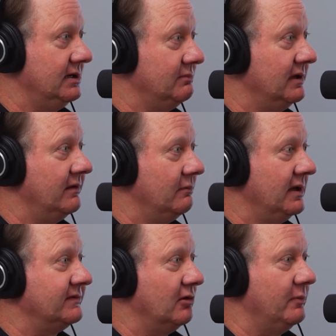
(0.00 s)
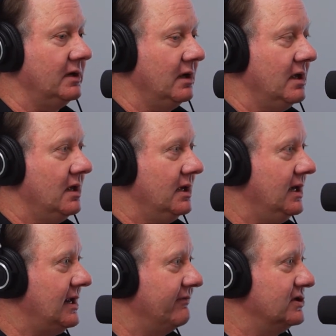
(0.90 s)
midsole, but
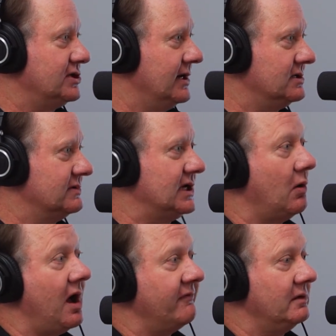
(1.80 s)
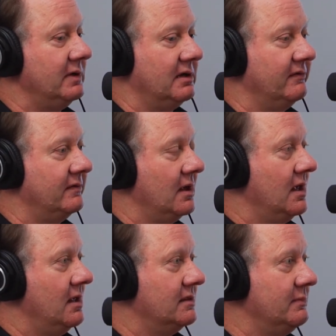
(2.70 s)
he'd have to change them so often because
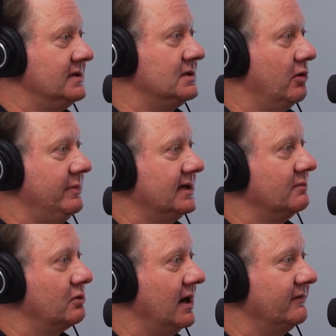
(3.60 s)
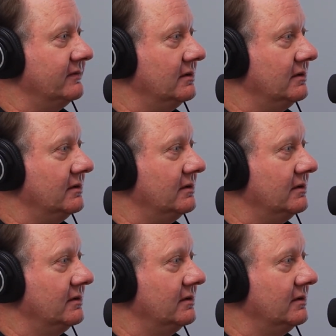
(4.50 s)
the midsole would be compressed.